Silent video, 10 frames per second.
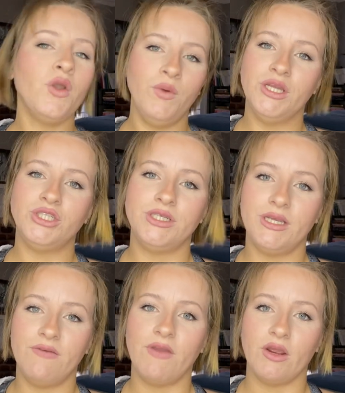which
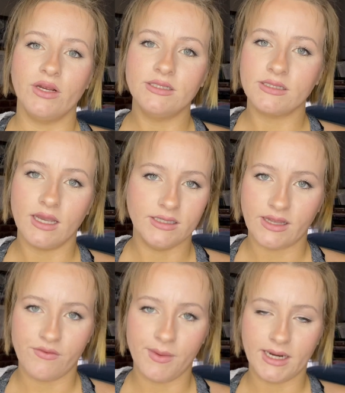it varies because
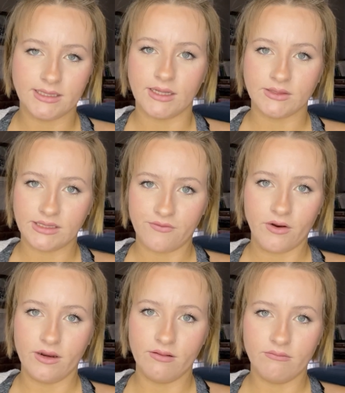everybody sells
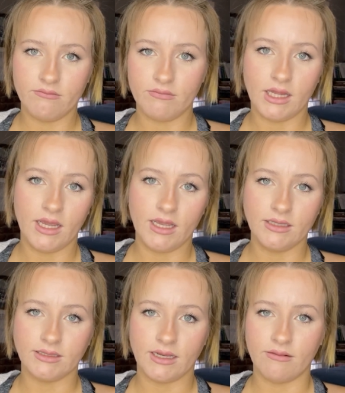different
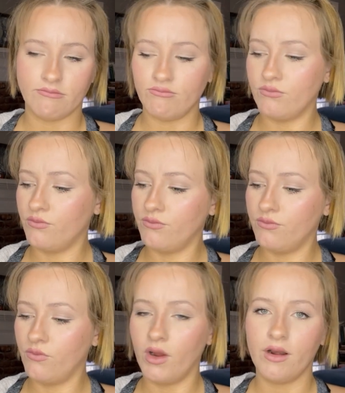things and
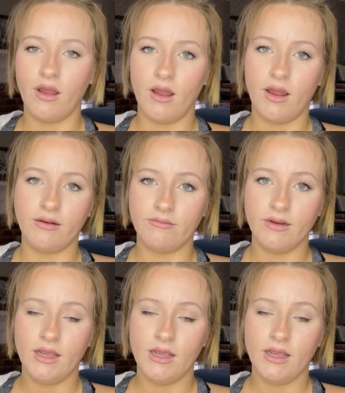whatnot.